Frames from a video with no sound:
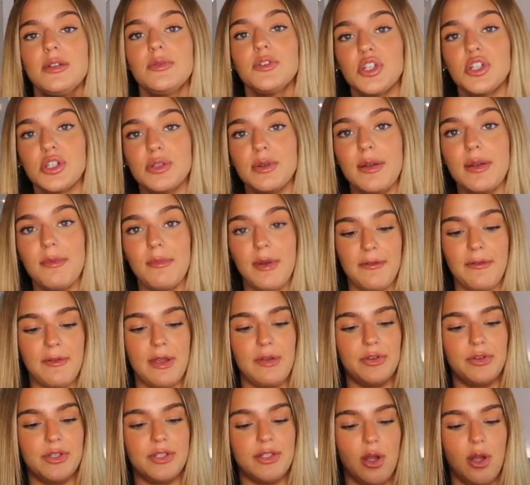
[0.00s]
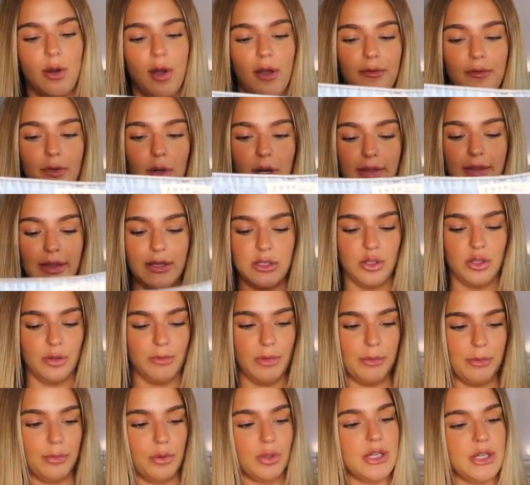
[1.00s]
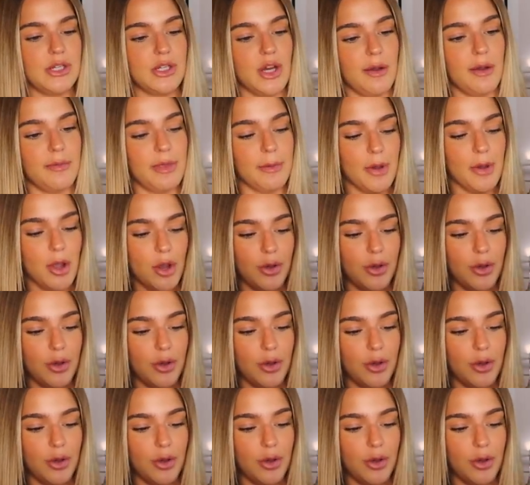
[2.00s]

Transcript: are just like my favorite style. I feel like they suit my body type the